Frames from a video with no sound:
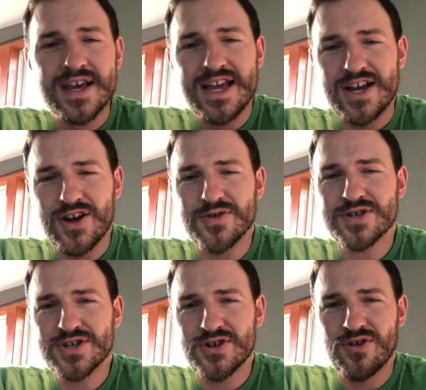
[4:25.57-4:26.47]
It goes
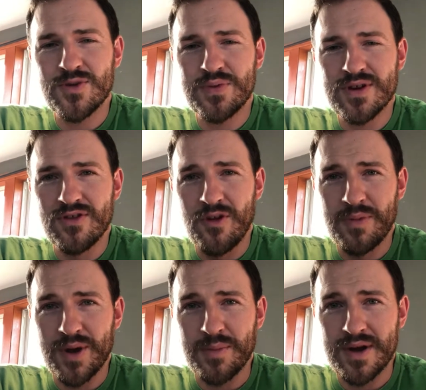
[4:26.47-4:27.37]
to show you put a little
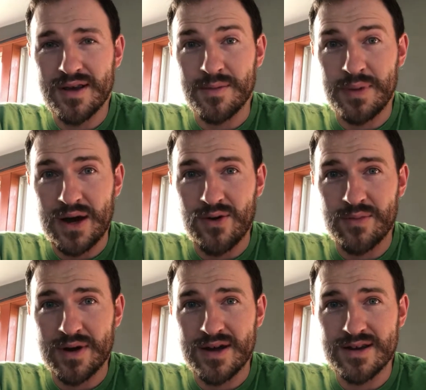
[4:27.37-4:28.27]
bit of money and power
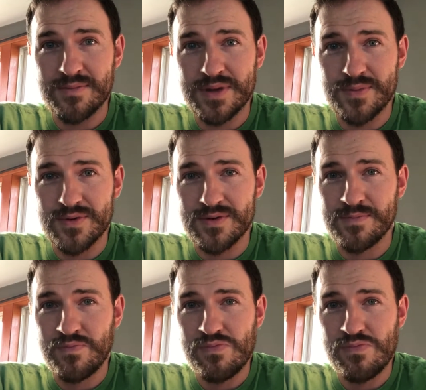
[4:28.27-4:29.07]
behind it, and people